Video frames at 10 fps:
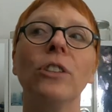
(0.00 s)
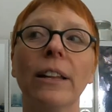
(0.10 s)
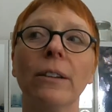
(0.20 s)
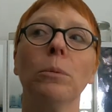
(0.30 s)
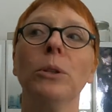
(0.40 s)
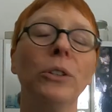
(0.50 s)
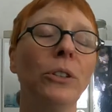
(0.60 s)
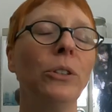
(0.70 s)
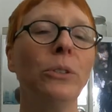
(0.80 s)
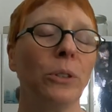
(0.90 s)
And what do?
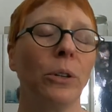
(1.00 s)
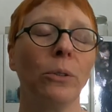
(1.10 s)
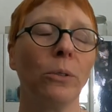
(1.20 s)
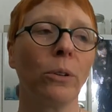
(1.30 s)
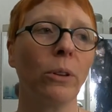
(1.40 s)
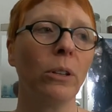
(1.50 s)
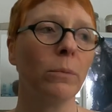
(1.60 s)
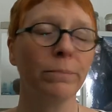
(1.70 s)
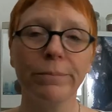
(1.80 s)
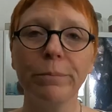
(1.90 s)
You go to the